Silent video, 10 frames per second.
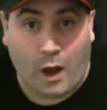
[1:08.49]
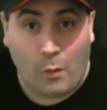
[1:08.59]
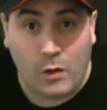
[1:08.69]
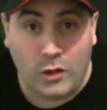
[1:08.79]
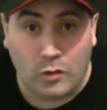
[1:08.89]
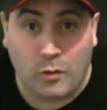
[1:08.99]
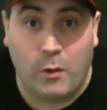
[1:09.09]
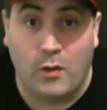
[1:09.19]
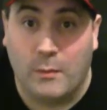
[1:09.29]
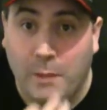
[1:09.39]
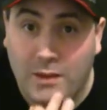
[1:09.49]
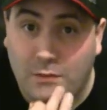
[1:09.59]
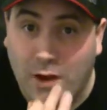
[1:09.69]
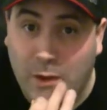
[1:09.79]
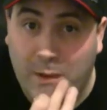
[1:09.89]
I want you to put the
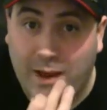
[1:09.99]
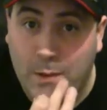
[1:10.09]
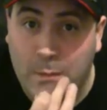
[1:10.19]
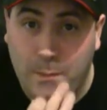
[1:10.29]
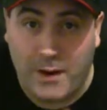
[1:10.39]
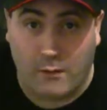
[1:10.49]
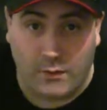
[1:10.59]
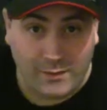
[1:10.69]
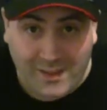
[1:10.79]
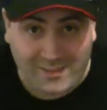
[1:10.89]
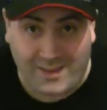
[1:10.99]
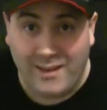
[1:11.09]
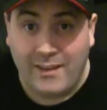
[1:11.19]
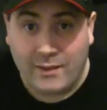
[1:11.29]
motherfucker back in my mouth. That's it.